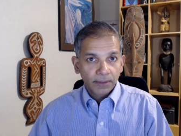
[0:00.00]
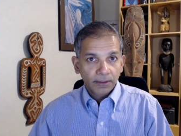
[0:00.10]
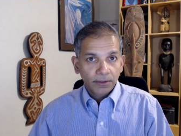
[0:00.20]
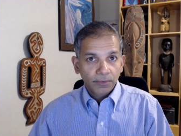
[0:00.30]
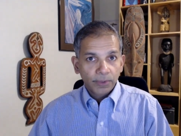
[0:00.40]

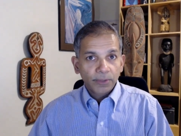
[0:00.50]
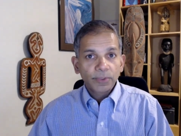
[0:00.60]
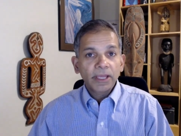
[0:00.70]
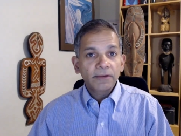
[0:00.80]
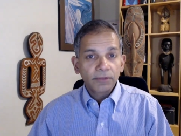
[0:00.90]
When
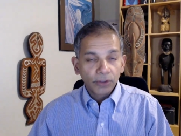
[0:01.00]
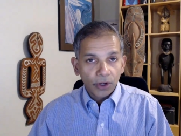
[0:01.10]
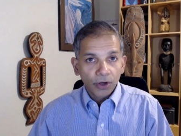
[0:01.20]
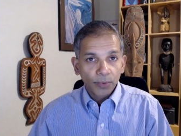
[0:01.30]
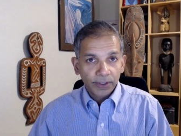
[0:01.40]
we have a
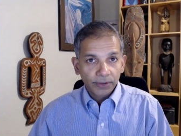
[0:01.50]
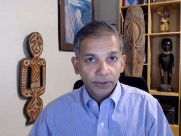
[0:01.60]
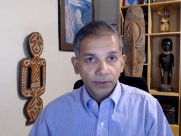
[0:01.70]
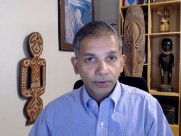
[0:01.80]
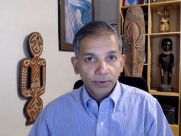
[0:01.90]
long way to
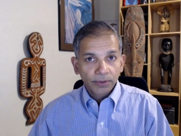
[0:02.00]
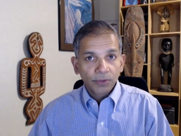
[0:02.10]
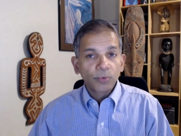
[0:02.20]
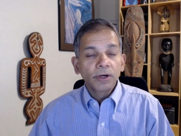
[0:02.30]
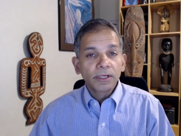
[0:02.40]
go.
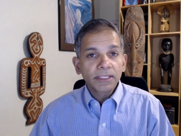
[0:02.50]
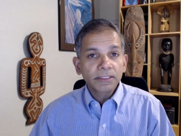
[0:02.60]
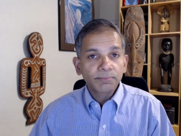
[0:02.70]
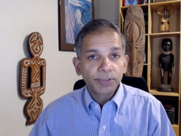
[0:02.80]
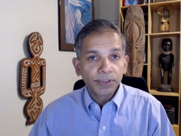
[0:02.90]
The world
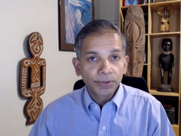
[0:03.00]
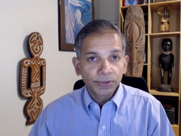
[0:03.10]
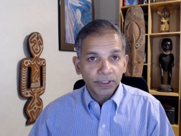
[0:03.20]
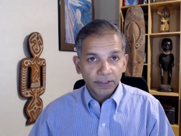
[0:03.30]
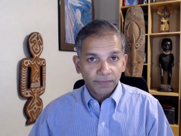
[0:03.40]
doesn't
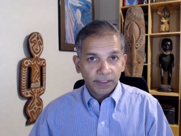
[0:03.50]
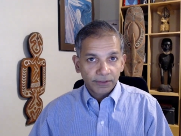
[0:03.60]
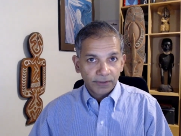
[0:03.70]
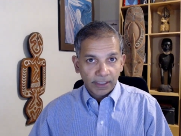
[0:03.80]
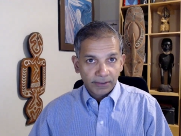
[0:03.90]
produce enough
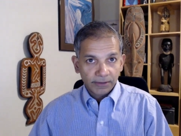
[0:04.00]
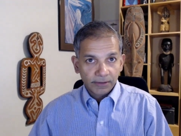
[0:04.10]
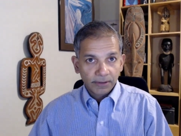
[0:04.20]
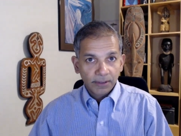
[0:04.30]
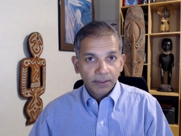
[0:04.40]

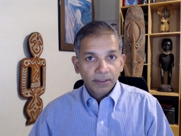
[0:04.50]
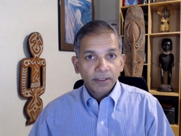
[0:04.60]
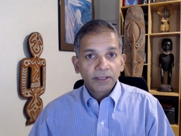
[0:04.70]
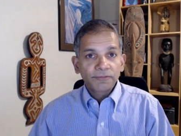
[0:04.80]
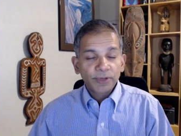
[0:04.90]
electrolyzers
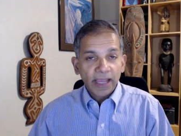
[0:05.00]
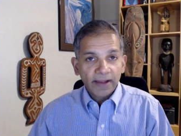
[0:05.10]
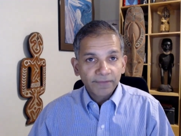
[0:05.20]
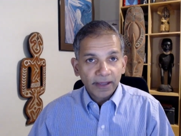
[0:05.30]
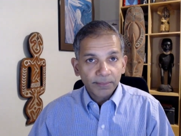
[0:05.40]
if we
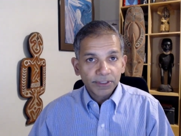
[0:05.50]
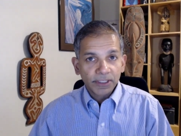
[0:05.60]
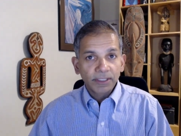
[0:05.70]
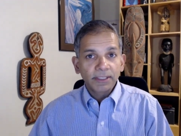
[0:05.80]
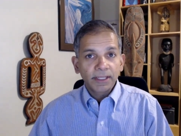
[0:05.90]
have that much
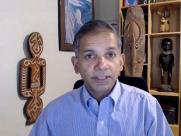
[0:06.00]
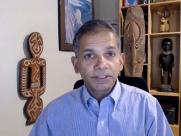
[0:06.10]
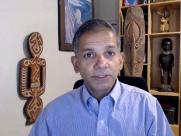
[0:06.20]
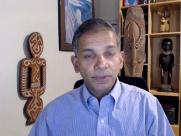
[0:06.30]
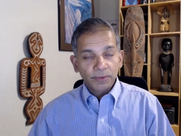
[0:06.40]
clean
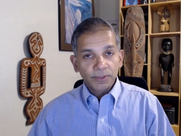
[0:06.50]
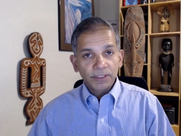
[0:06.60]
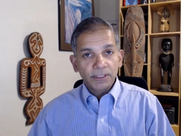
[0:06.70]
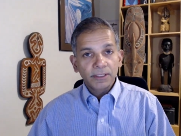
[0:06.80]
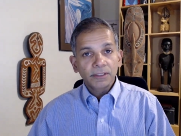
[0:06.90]
energy where we
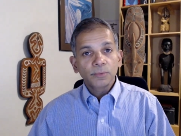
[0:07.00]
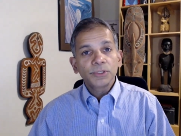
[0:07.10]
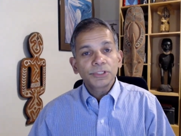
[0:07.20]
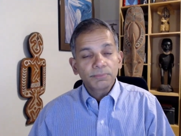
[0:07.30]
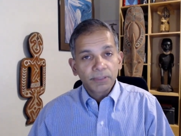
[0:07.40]
need it, we
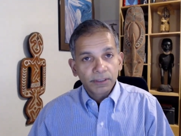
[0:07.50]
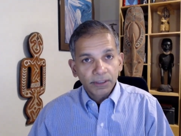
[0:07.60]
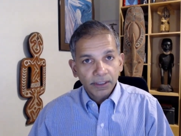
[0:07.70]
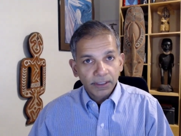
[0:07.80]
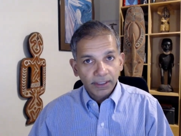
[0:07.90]
should burn
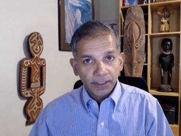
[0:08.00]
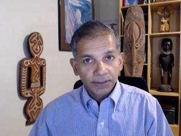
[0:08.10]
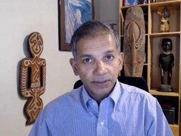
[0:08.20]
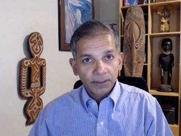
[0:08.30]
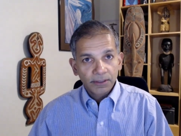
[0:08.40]
the clean
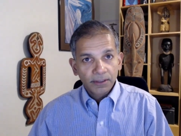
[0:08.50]
energy.